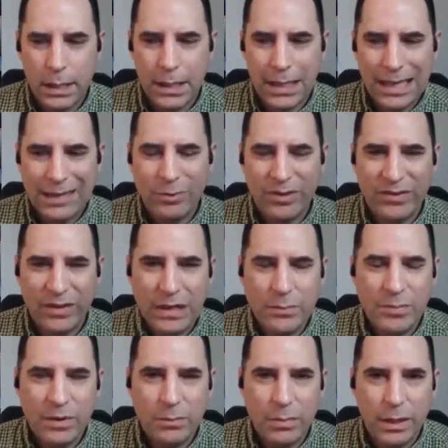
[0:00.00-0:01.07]
it would
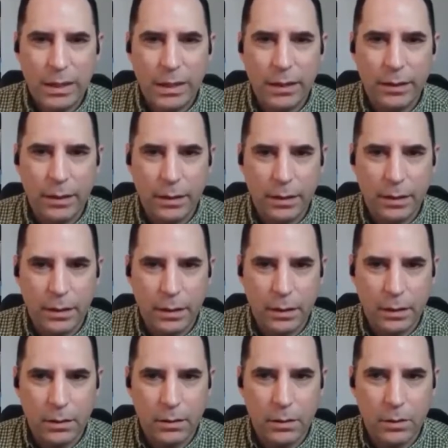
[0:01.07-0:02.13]
seem to me
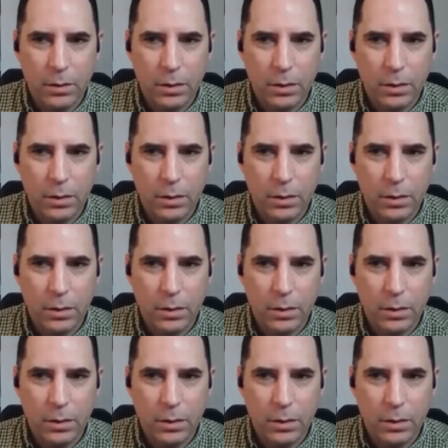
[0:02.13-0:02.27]
that